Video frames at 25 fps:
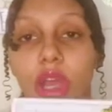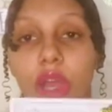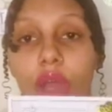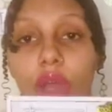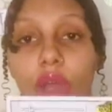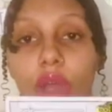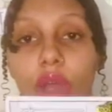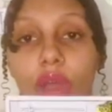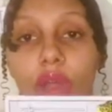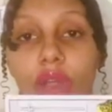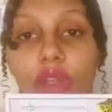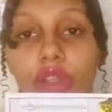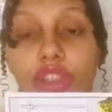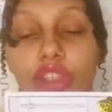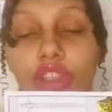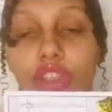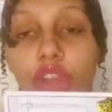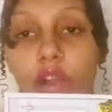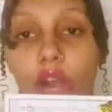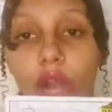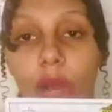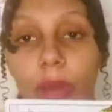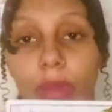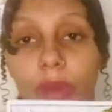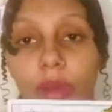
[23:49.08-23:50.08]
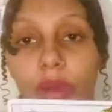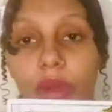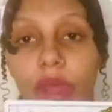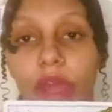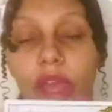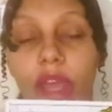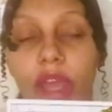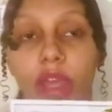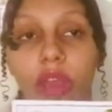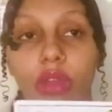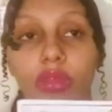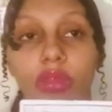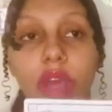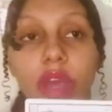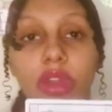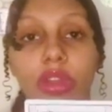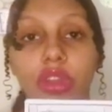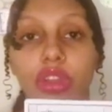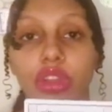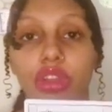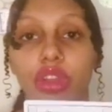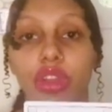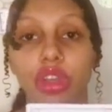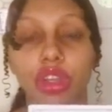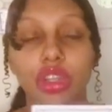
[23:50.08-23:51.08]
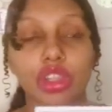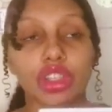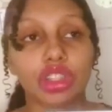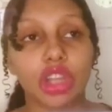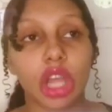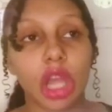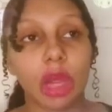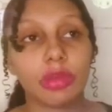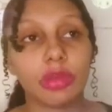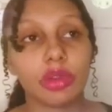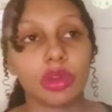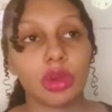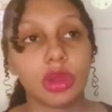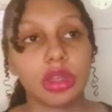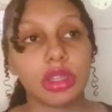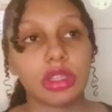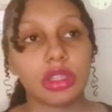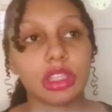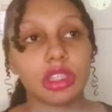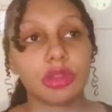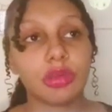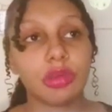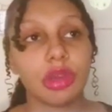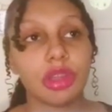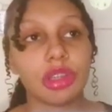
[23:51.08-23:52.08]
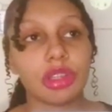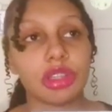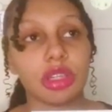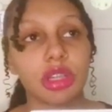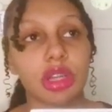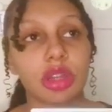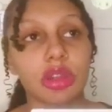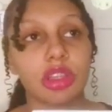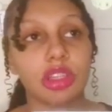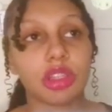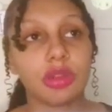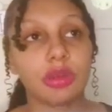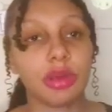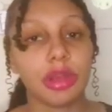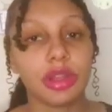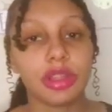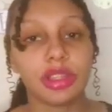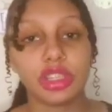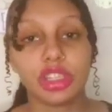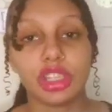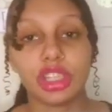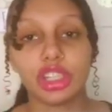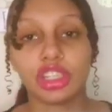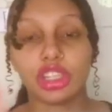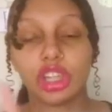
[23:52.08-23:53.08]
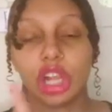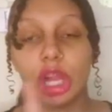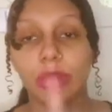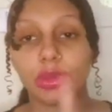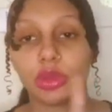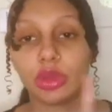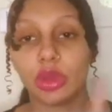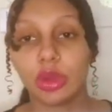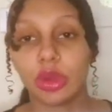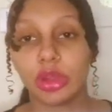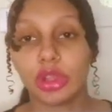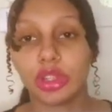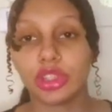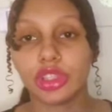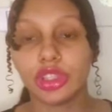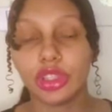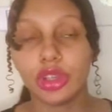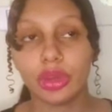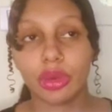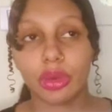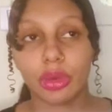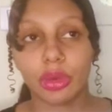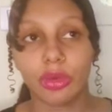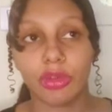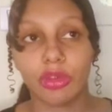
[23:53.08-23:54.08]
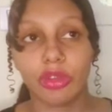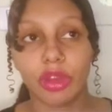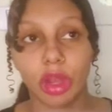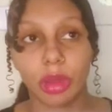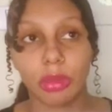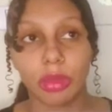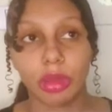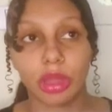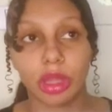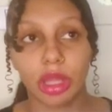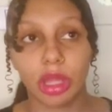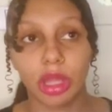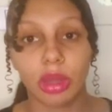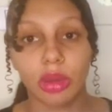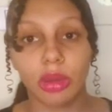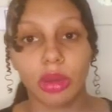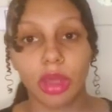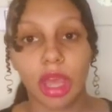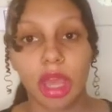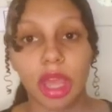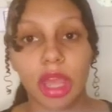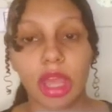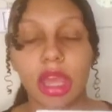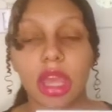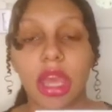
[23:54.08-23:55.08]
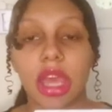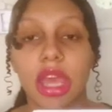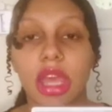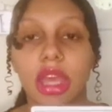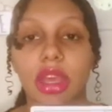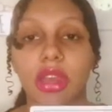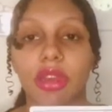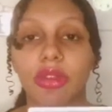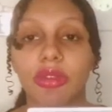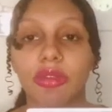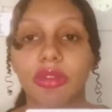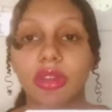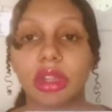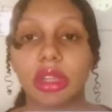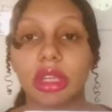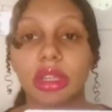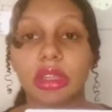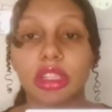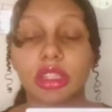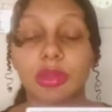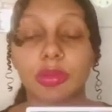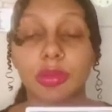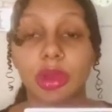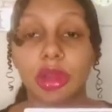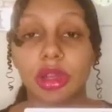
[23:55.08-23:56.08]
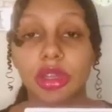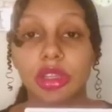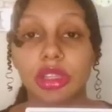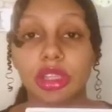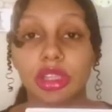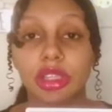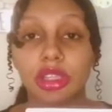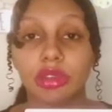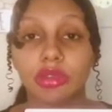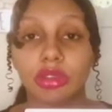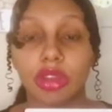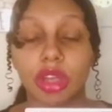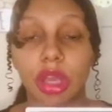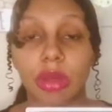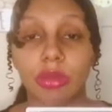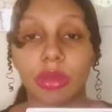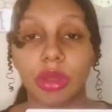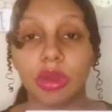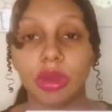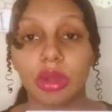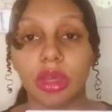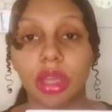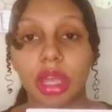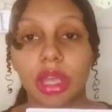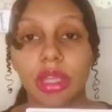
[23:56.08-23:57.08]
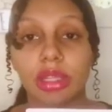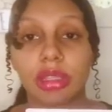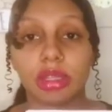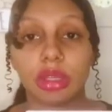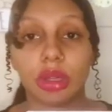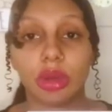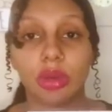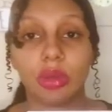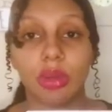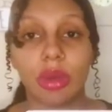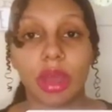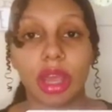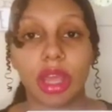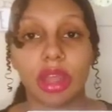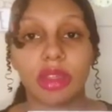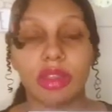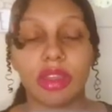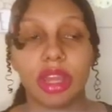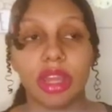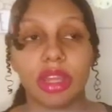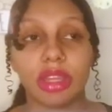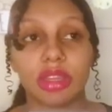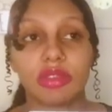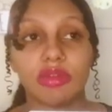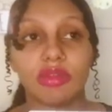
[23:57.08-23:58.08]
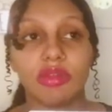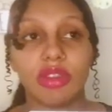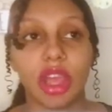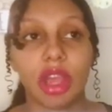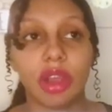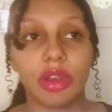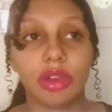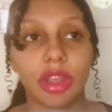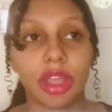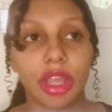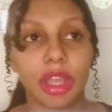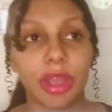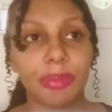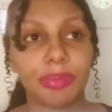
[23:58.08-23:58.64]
sharp, okay? Rather you're sharp towards this person, or this person is sharp towards you verbally, okay? You feel like this person communicates in a way that is very